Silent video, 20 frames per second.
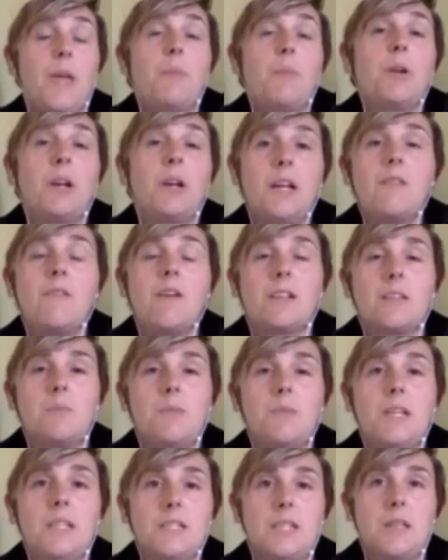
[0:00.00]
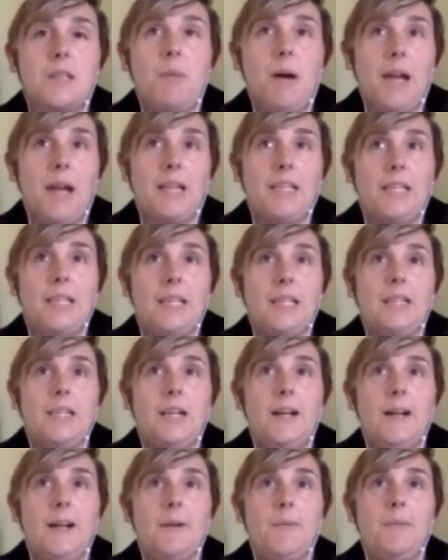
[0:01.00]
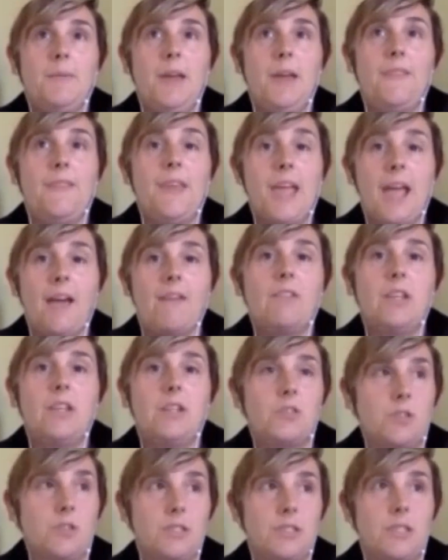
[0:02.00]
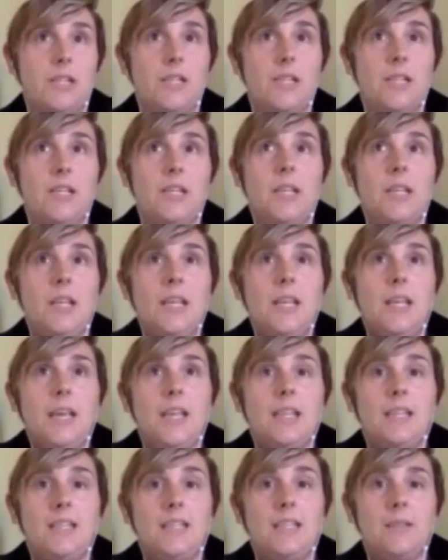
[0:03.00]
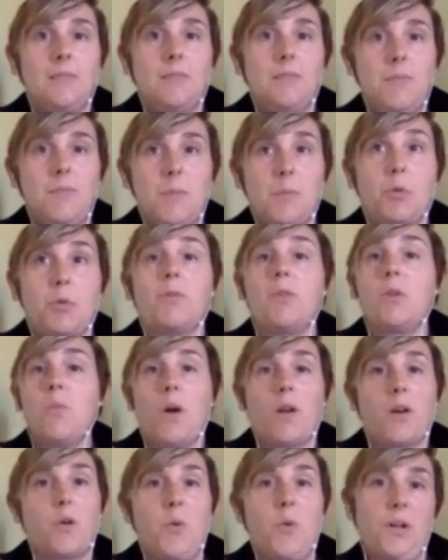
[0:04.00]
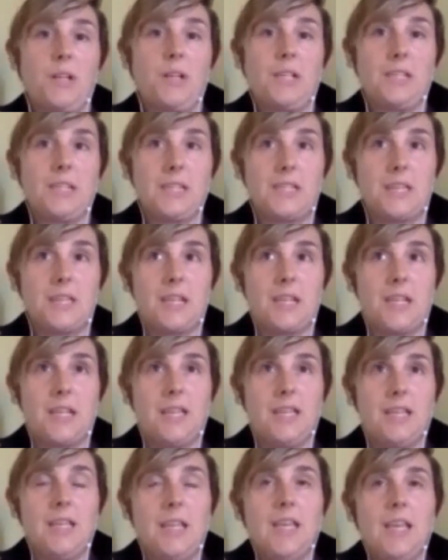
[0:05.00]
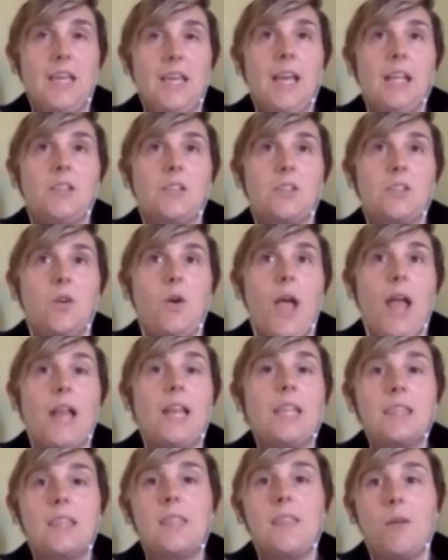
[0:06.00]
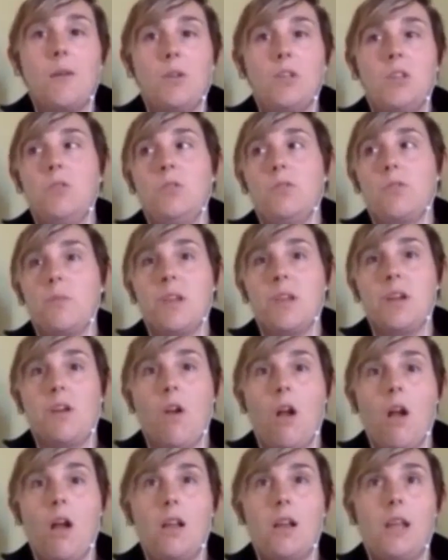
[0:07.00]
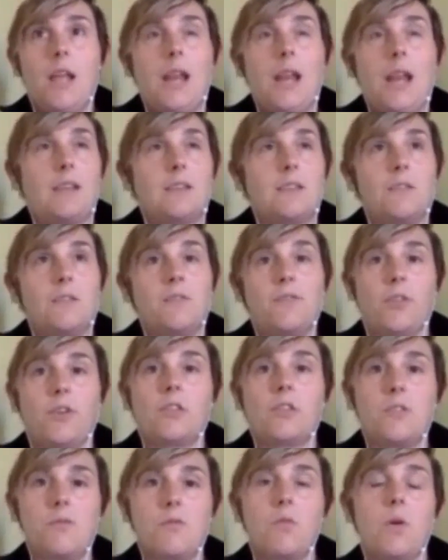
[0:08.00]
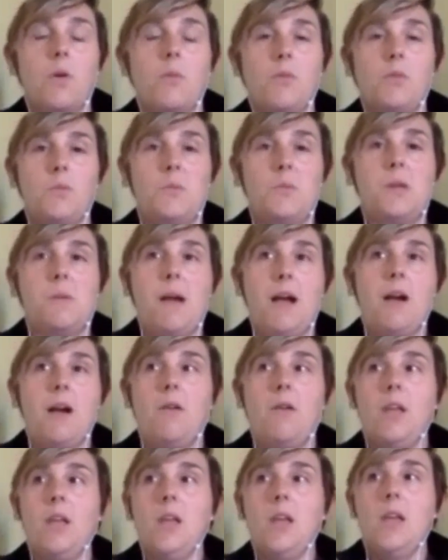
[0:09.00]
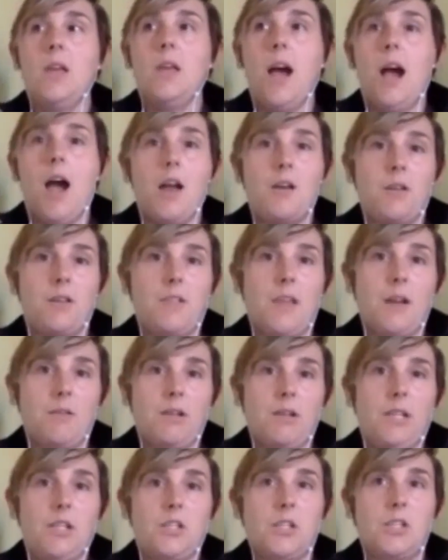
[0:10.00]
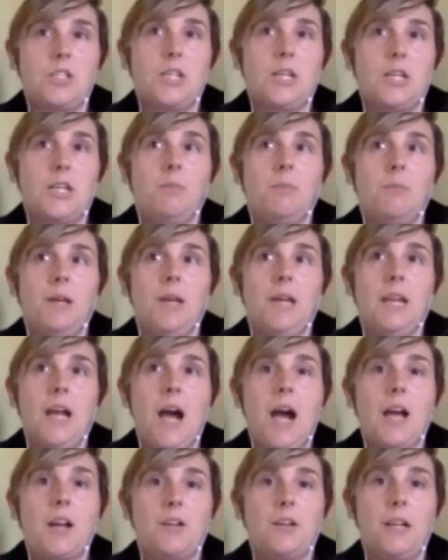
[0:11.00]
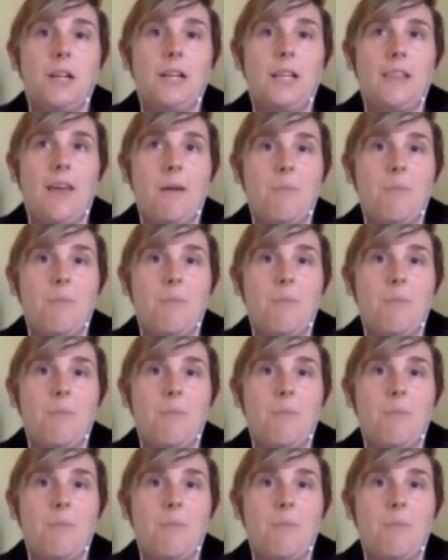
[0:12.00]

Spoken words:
put an investment into the pilot, and they have an interest in improving water quality in the city. And so anything that we do from here on, it has to first and foremost be about honoring that relationship and honoring